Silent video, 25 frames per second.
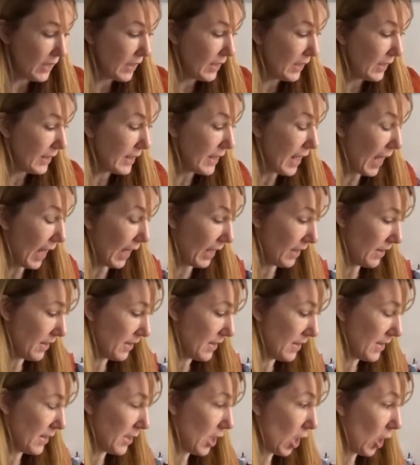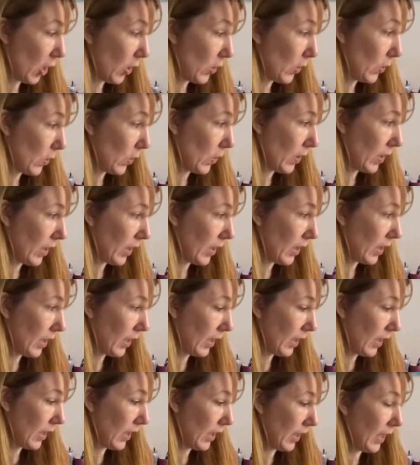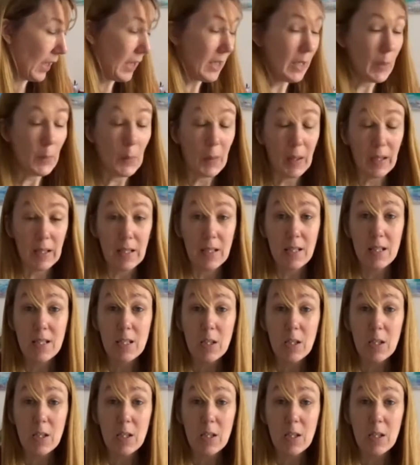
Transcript: Yeah, so anyway,